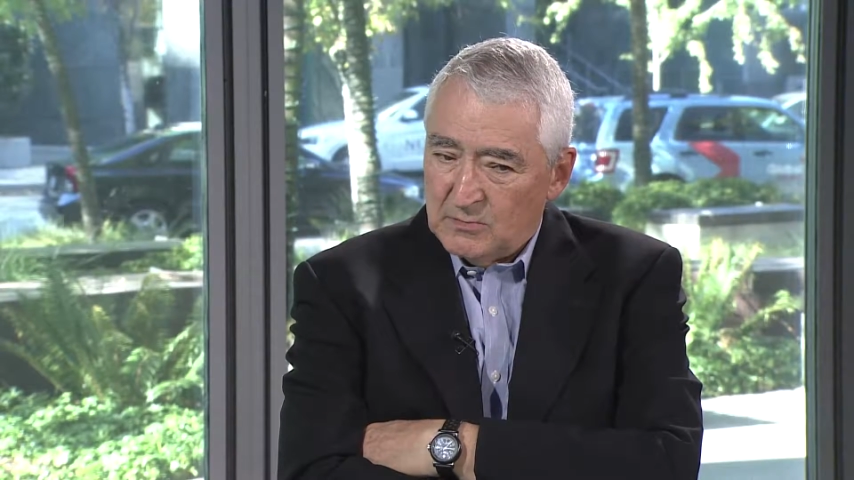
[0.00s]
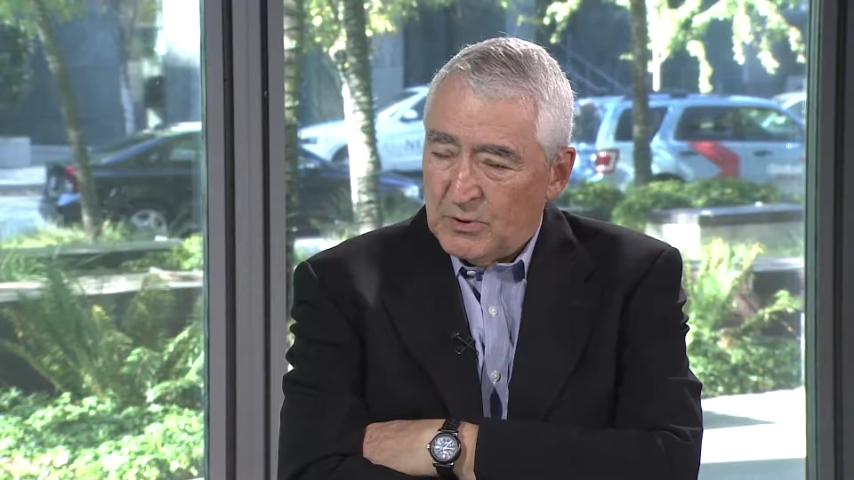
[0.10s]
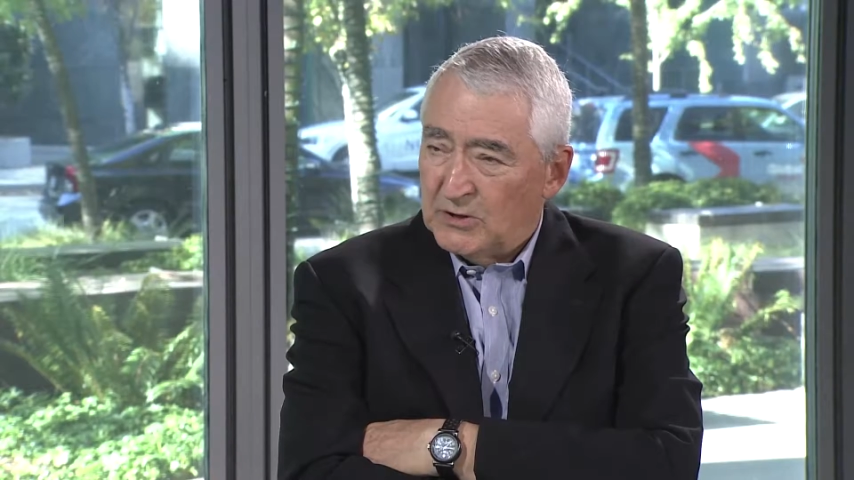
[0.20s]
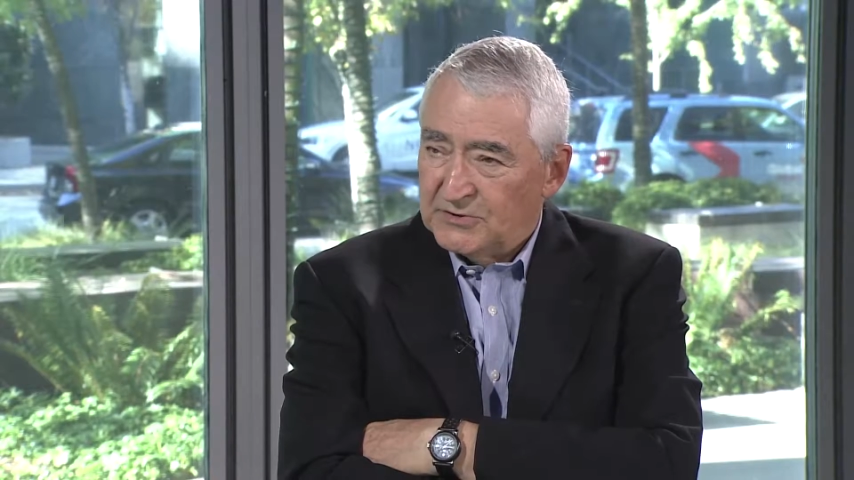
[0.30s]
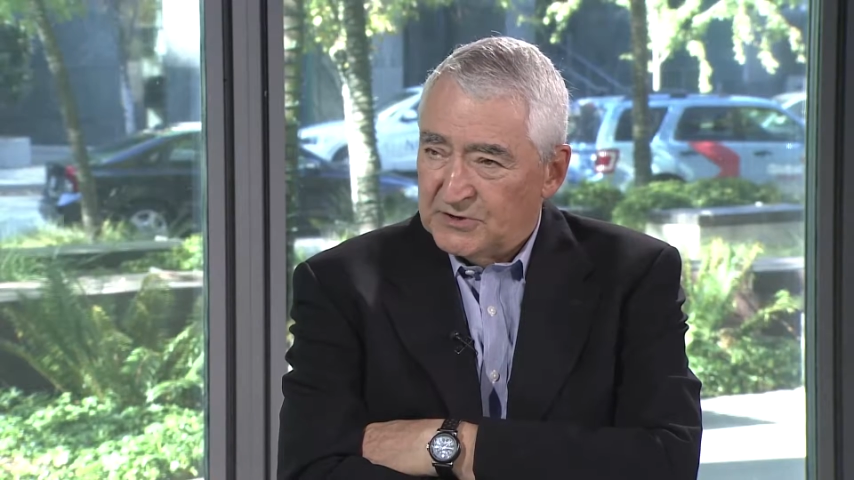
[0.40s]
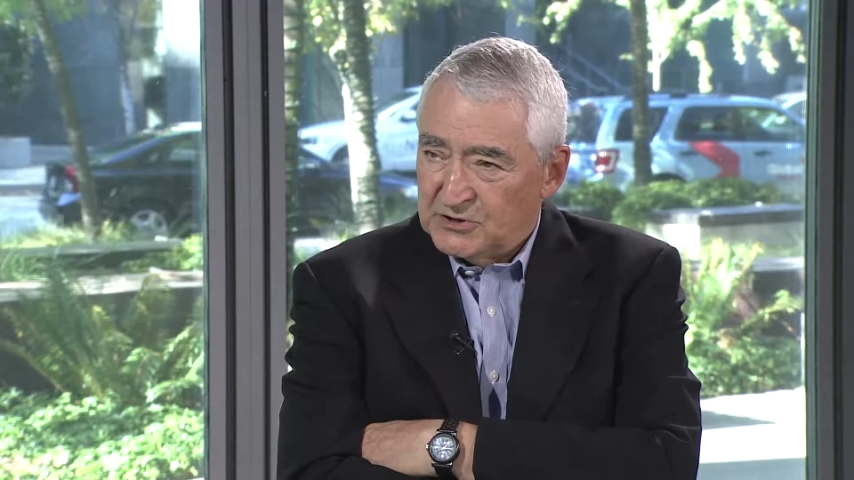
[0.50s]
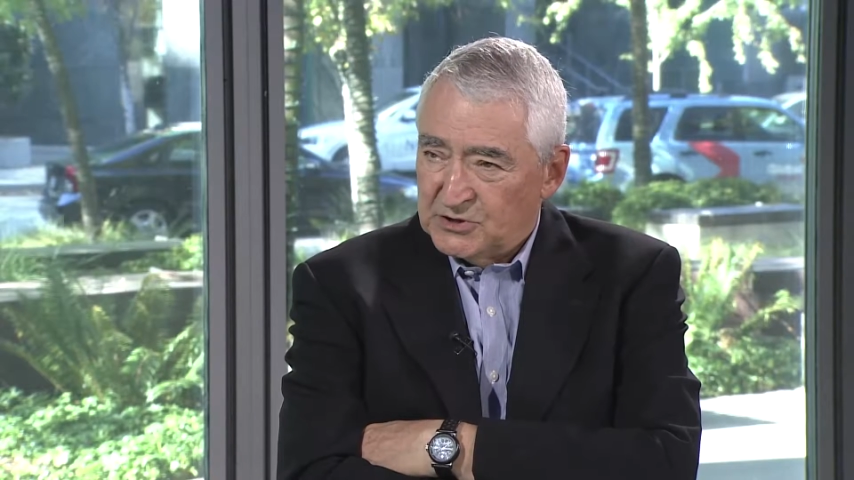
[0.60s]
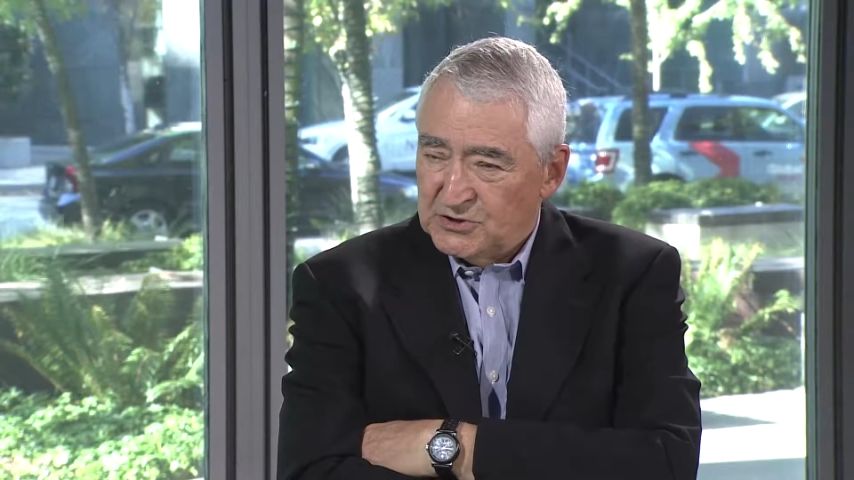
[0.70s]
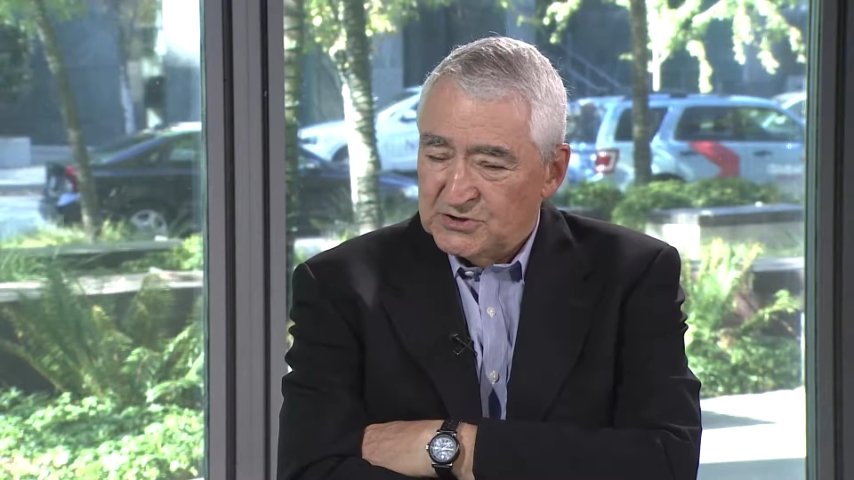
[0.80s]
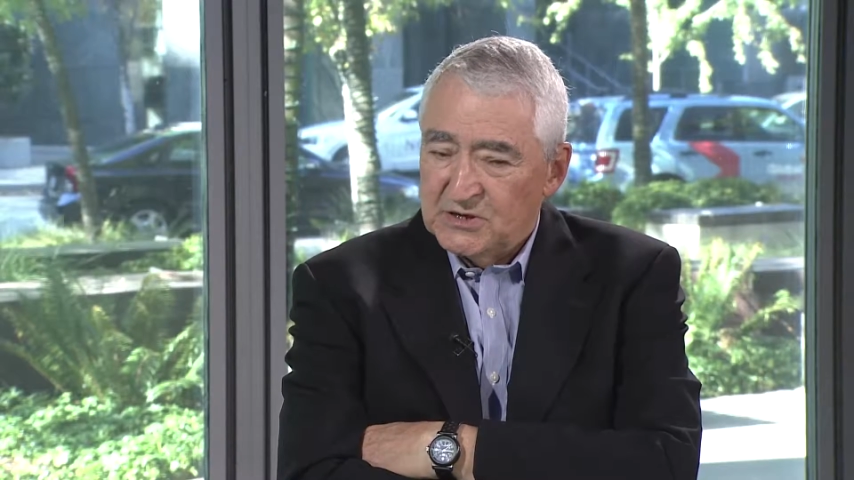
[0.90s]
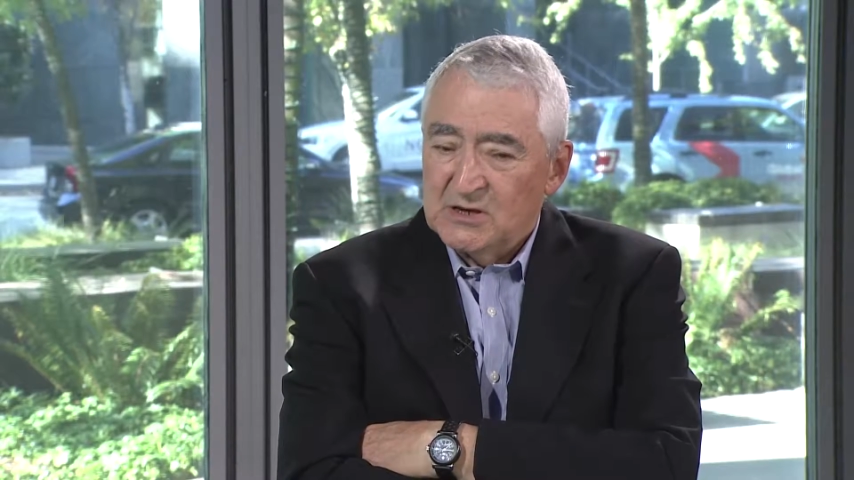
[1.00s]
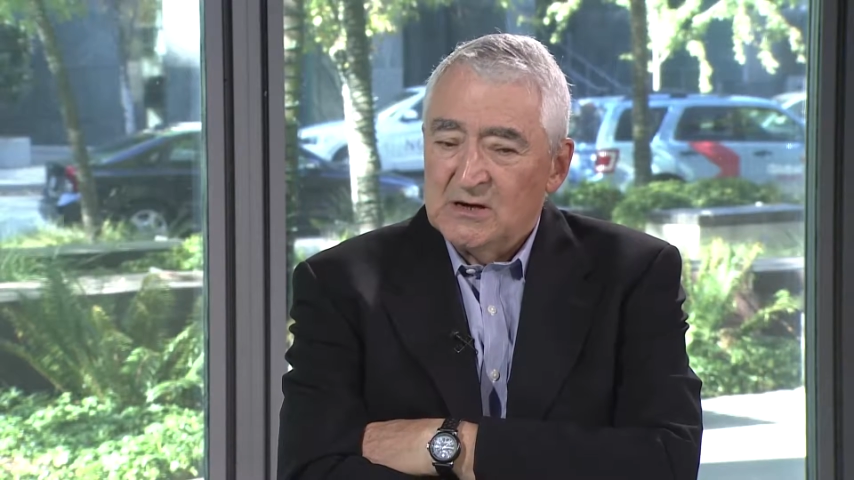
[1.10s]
politicians,